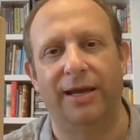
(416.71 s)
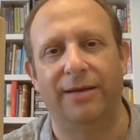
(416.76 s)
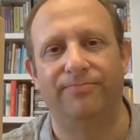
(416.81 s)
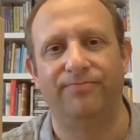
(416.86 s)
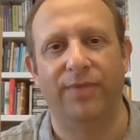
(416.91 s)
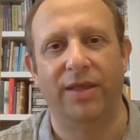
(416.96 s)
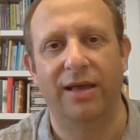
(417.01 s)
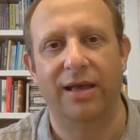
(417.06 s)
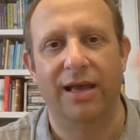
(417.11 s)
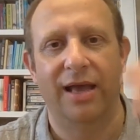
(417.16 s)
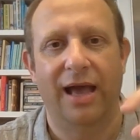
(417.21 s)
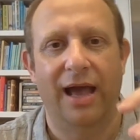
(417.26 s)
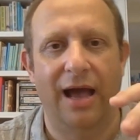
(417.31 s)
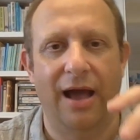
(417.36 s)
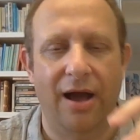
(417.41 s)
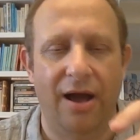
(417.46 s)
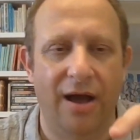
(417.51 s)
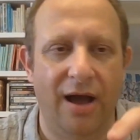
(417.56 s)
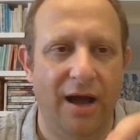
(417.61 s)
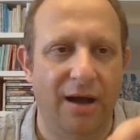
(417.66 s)
And
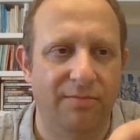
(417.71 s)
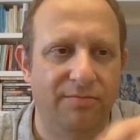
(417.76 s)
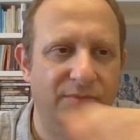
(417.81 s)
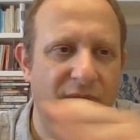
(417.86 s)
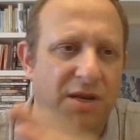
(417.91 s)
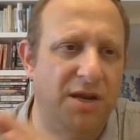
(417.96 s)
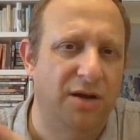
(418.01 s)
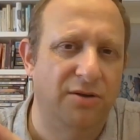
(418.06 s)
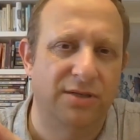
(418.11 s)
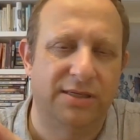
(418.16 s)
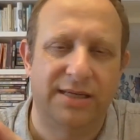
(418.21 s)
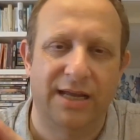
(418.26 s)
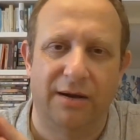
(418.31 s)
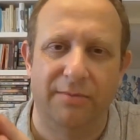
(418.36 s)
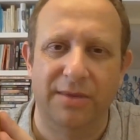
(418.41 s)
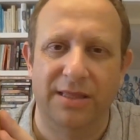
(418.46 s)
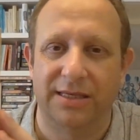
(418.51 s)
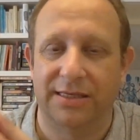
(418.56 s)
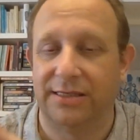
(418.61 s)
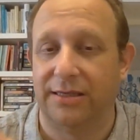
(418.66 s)
the notes tell
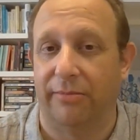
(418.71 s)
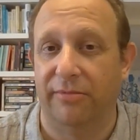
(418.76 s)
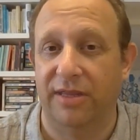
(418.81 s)
me that some